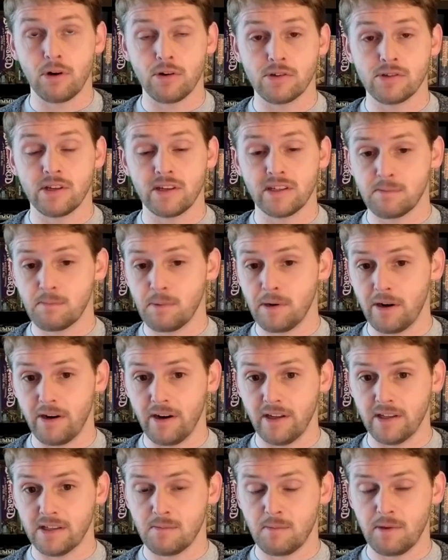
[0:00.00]

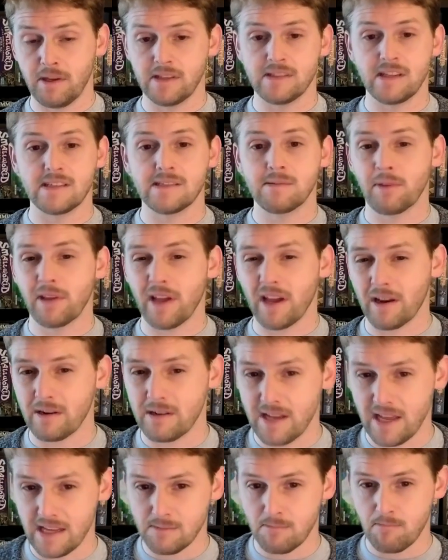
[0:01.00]
experience because it's something I can
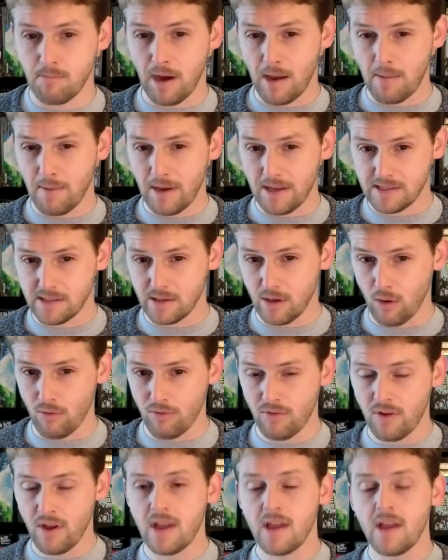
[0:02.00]
test by
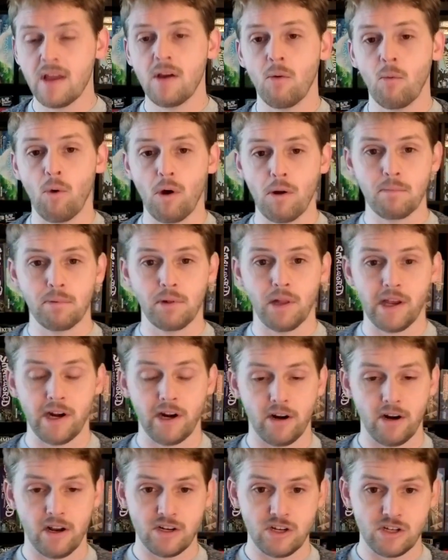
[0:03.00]
myself, one
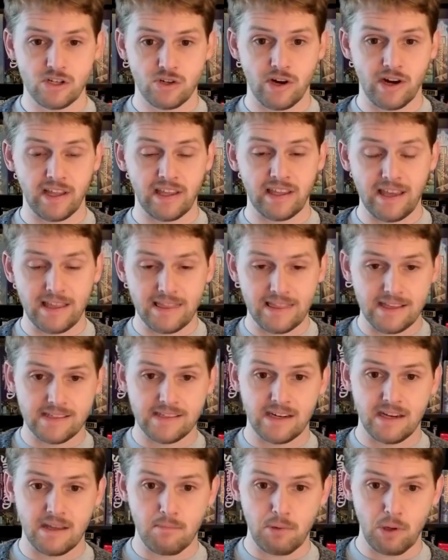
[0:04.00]
player, and just try to get the
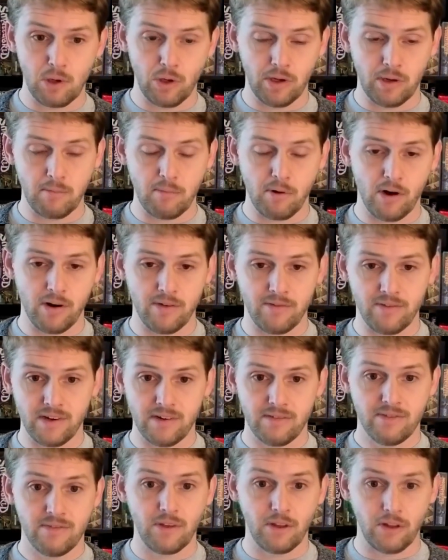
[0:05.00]
city building part of it
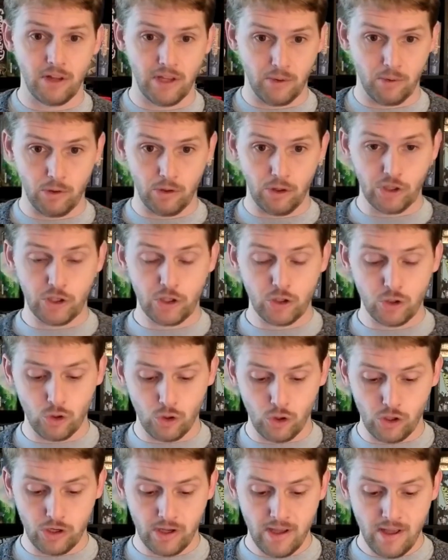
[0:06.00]
feeling really
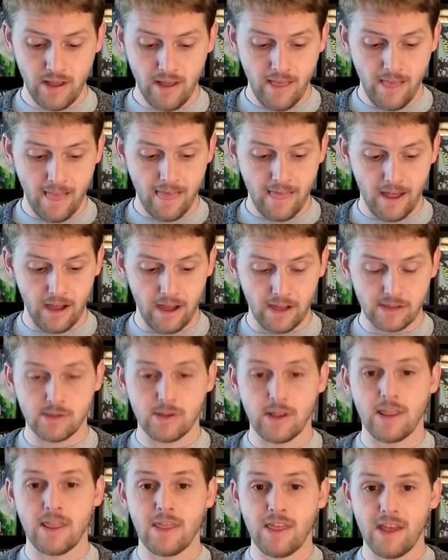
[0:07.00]
good, so
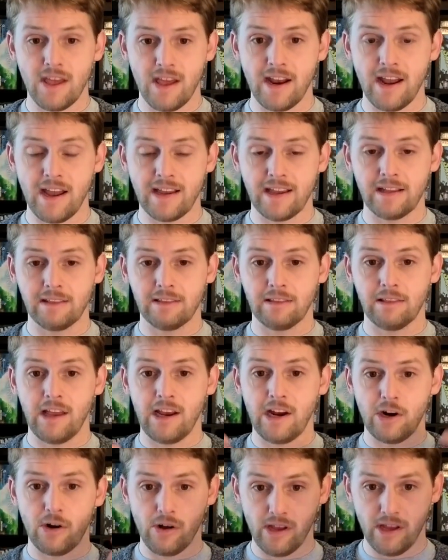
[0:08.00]
that then I can
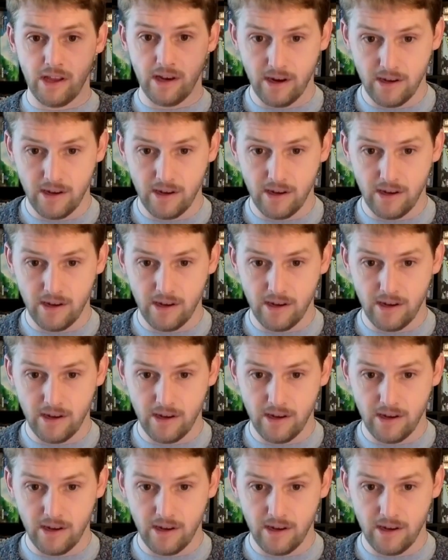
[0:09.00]
layer in